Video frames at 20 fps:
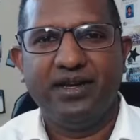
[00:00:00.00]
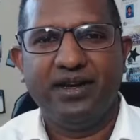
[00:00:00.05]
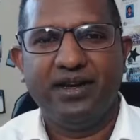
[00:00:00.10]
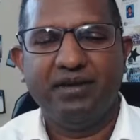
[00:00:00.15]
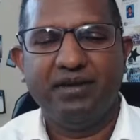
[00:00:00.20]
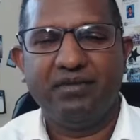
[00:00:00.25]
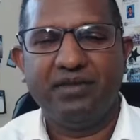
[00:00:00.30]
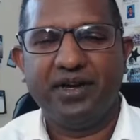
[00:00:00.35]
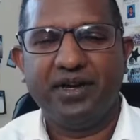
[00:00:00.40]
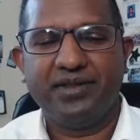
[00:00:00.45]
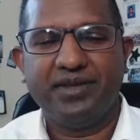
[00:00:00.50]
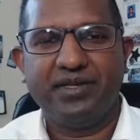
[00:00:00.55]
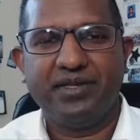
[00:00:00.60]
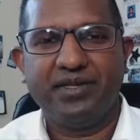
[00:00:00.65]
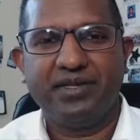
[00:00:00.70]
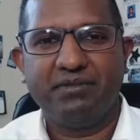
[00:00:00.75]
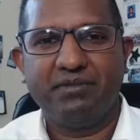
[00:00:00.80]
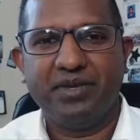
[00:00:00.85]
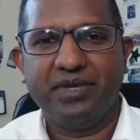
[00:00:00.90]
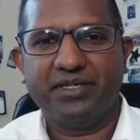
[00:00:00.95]
I
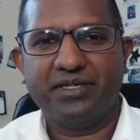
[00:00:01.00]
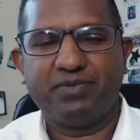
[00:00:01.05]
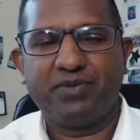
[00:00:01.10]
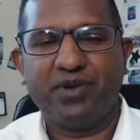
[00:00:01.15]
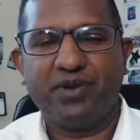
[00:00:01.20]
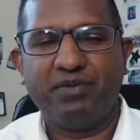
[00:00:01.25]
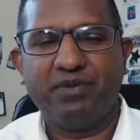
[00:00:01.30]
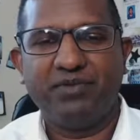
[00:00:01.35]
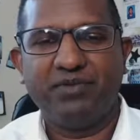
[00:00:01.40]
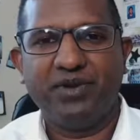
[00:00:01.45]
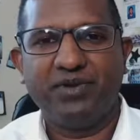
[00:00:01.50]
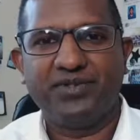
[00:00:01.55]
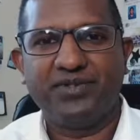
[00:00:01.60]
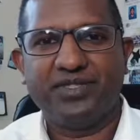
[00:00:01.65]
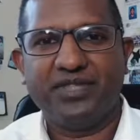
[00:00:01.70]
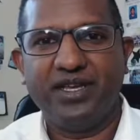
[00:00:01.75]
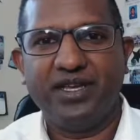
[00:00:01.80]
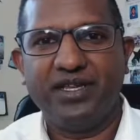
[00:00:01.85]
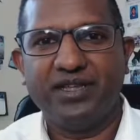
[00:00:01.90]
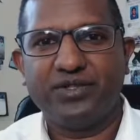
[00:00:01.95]
think the biggest problem we've
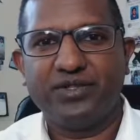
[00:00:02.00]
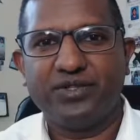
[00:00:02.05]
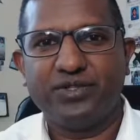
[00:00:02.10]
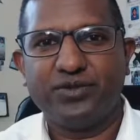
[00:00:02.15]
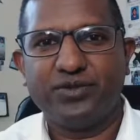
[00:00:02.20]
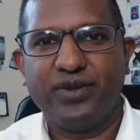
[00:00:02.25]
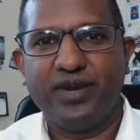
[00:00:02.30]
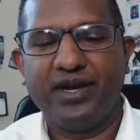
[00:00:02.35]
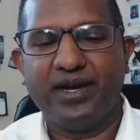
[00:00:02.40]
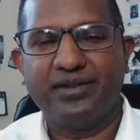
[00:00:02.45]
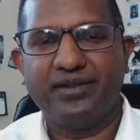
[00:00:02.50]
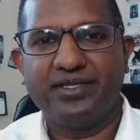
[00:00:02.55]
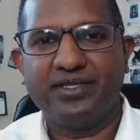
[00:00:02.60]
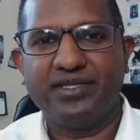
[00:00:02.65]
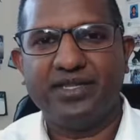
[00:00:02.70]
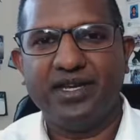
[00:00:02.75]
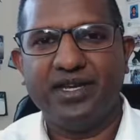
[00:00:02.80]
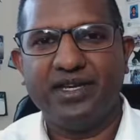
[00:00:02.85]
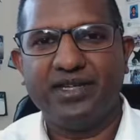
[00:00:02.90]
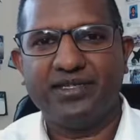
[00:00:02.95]
seen throughout
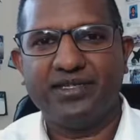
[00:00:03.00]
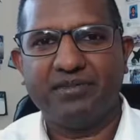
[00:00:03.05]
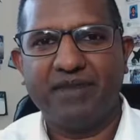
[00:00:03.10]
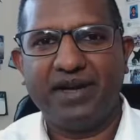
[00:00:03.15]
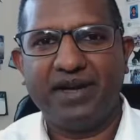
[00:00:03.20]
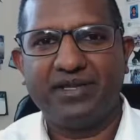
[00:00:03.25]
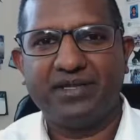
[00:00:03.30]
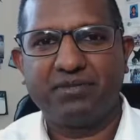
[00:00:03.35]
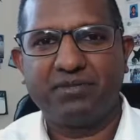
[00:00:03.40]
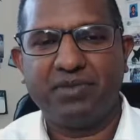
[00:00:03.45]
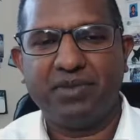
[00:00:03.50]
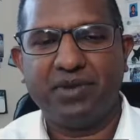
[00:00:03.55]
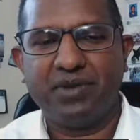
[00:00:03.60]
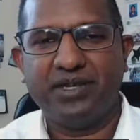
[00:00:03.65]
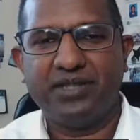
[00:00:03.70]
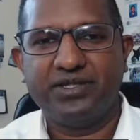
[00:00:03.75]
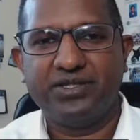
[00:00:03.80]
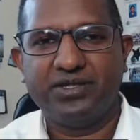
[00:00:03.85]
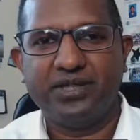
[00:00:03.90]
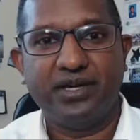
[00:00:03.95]
this year is about
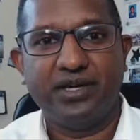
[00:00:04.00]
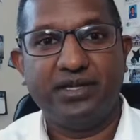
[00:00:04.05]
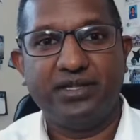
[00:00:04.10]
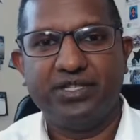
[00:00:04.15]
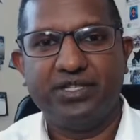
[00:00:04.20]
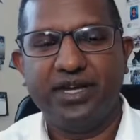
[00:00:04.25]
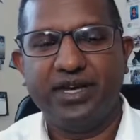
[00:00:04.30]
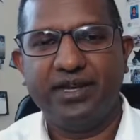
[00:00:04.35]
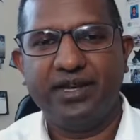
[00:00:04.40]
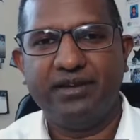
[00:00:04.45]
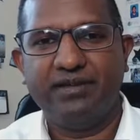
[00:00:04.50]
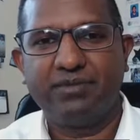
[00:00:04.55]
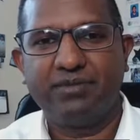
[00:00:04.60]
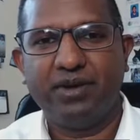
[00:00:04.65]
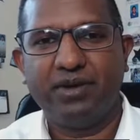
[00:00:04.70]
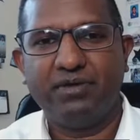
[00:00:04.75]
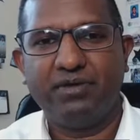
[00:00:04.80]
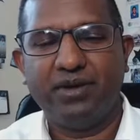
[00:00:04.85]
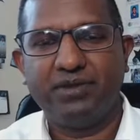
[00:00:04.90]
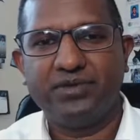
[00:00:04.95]
supply side chain
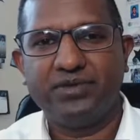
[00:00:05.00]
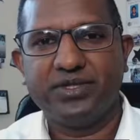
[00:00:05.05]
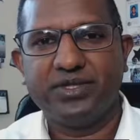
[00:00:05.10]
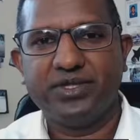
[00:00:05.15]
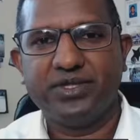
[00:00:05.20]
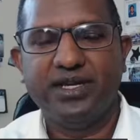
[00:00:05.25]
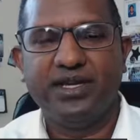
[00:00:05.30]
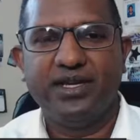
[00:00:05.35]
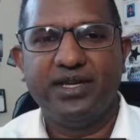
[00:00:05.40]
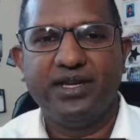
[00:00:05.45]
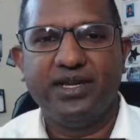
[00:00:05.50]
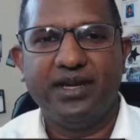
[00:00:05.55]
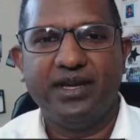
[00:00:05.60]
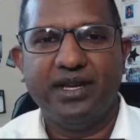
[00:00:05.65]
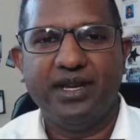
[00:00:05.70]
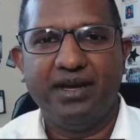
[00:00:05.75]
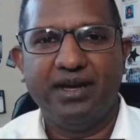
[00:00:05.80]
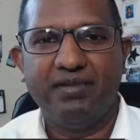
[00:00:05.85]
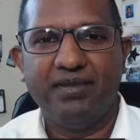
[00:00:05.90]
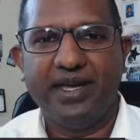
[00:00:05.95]
problems,
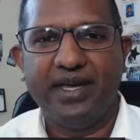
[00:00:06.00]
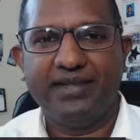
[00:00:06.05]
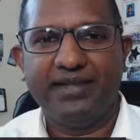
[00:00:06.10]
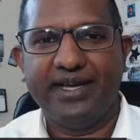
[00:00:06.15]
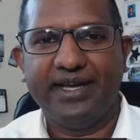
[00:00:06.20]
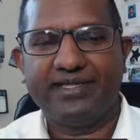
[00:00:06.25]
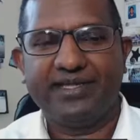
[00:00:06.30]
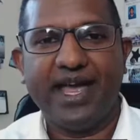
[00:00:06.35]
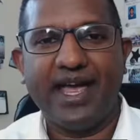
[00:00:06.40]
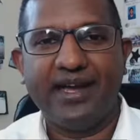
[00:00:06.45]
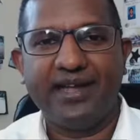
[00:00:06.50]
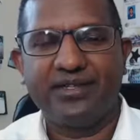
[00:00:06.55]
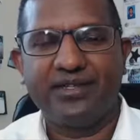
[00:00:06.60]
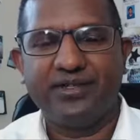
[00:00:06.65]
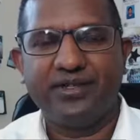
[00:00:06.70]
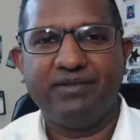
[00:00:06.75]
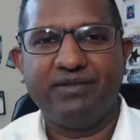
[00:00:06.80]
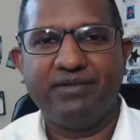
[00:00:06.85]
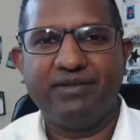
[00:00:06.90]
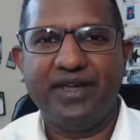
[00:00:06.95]
and that's
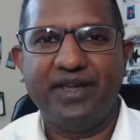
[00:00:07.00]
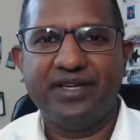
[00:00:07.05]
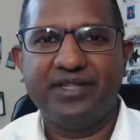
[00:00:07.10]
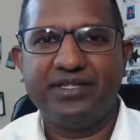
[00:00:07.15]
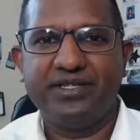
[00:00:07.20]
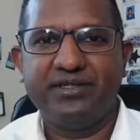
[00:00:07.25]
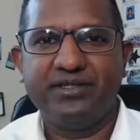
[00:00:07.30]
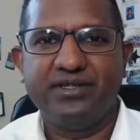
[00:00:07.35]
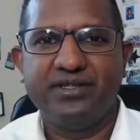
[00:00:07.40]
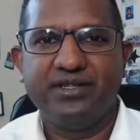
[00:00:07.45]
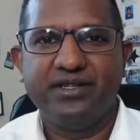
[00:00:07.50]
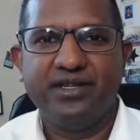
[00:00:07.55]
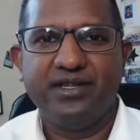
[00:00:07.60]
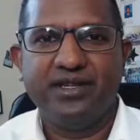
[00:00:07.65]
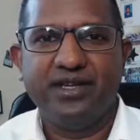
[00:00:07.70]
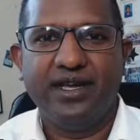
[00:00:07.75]
adding to inflation.